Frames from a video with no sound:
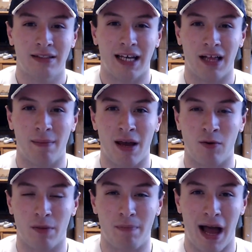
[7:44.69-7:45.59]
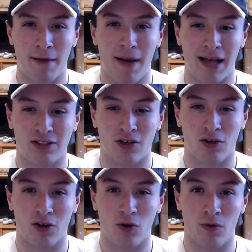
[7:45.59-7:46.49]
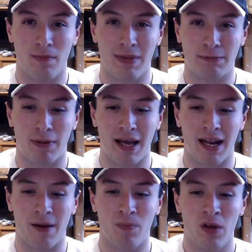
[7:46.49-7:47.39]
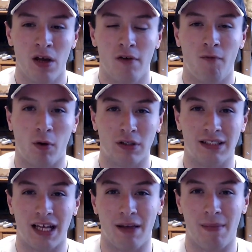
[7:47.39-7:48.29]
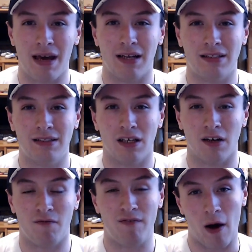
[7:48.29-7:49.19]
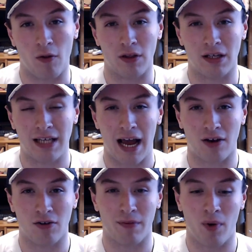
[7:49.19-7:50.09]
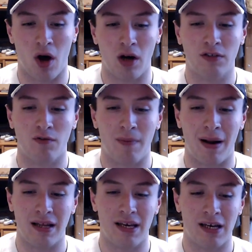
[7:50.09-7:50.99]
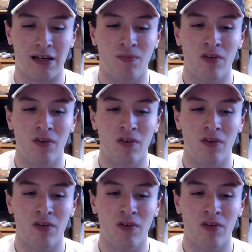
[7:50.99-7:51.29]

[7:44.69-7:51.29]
De La Mea with a back pass to Turner, who misplayed it, forcing De La Mea to foul the attacker in the box for a penalty kick.